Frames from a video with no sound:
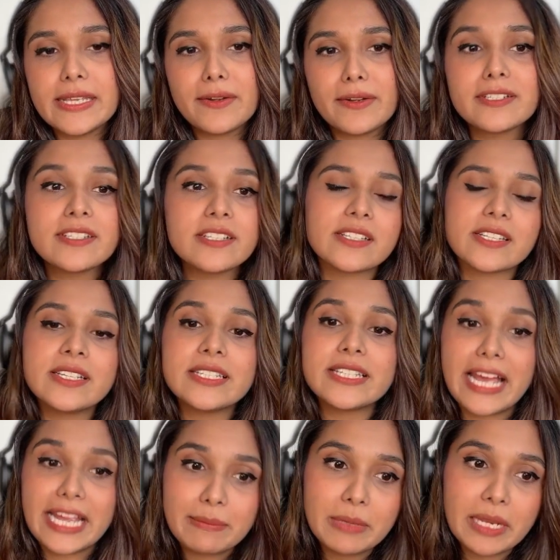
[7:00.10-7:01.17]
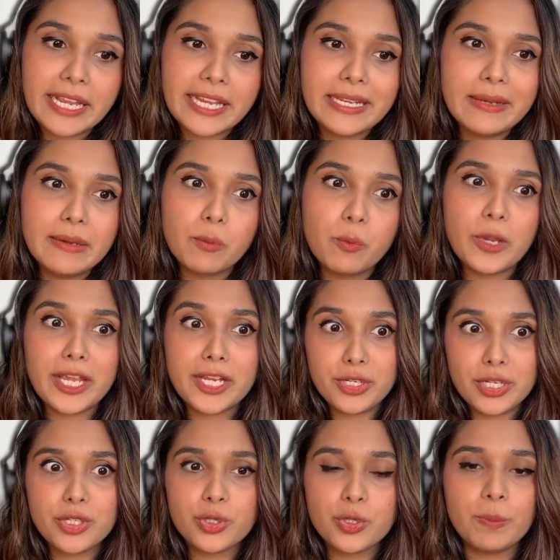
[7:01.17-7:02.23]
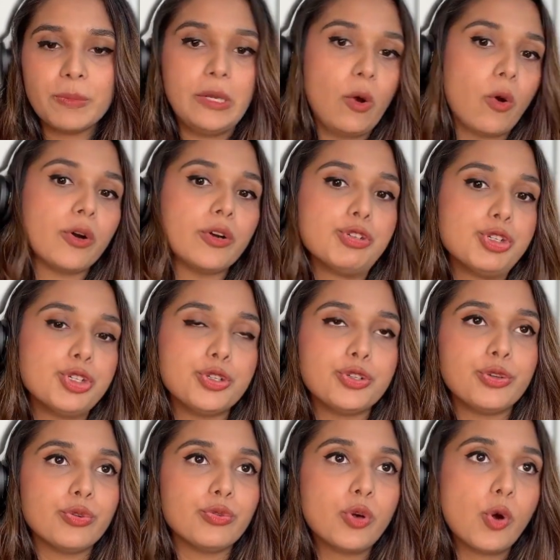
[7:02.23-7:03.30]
there a certain timeline where it should be, or should you